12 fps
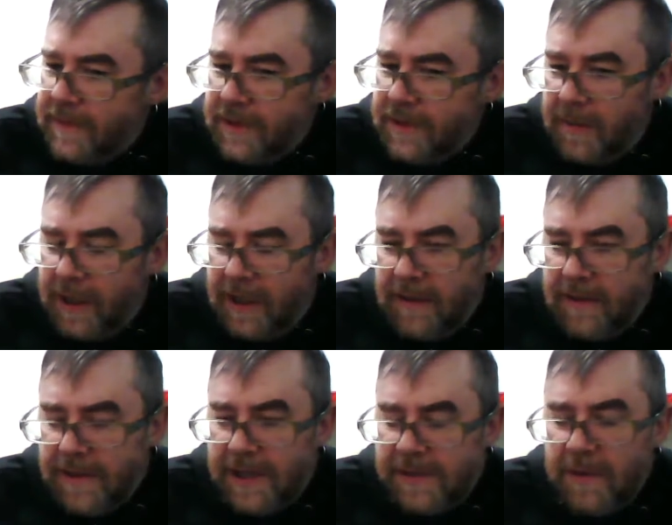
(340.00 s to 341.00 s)
anyway,
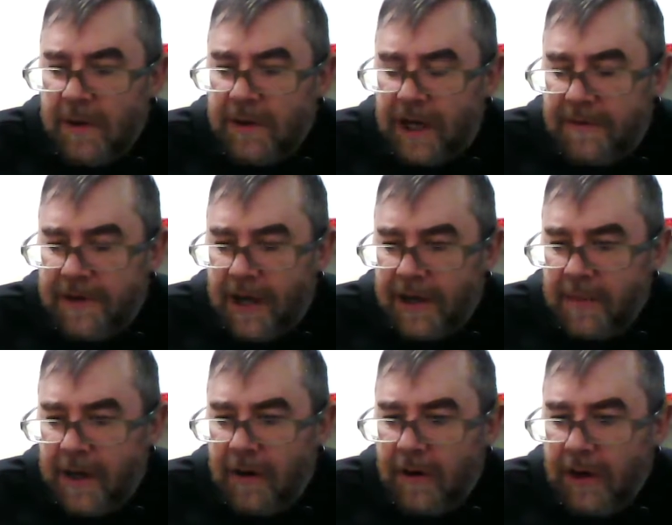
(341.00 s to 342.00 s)
so that's what we were kind of talking
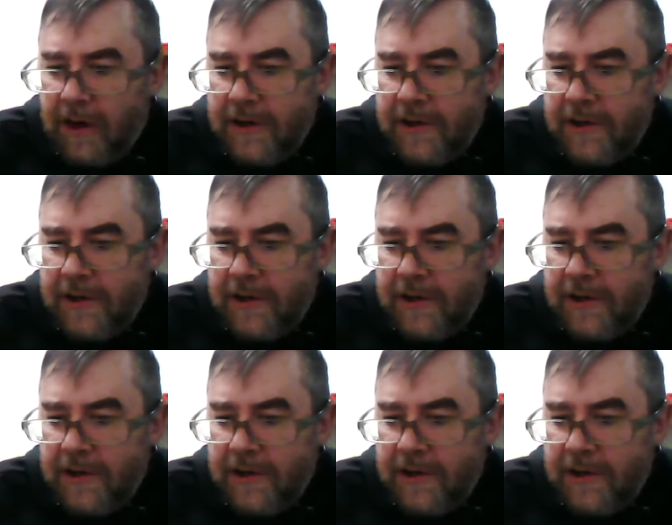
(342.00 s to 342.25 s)
about earlier.